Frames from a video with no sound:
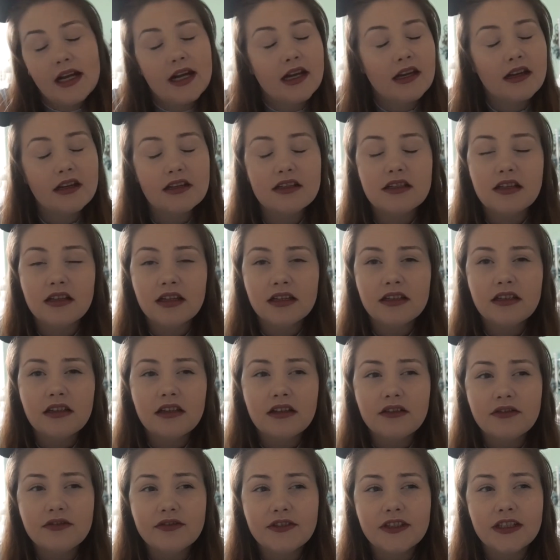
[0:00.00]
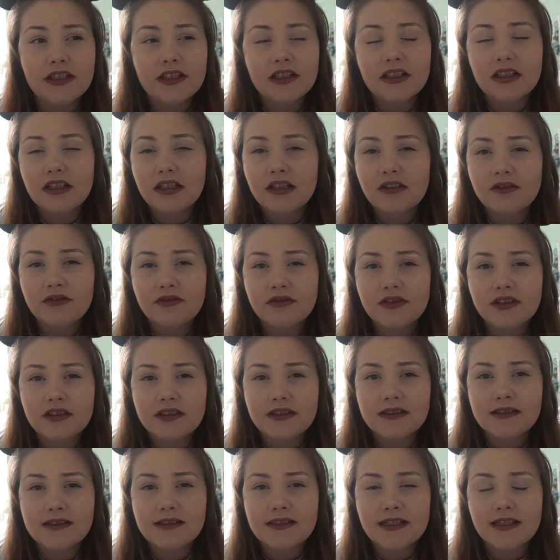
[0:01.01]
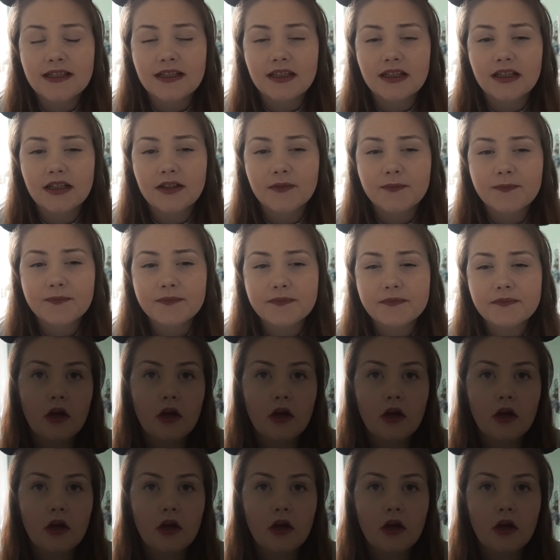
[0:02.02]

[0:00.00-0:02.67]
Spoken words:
And I loved it, I loved Tigger.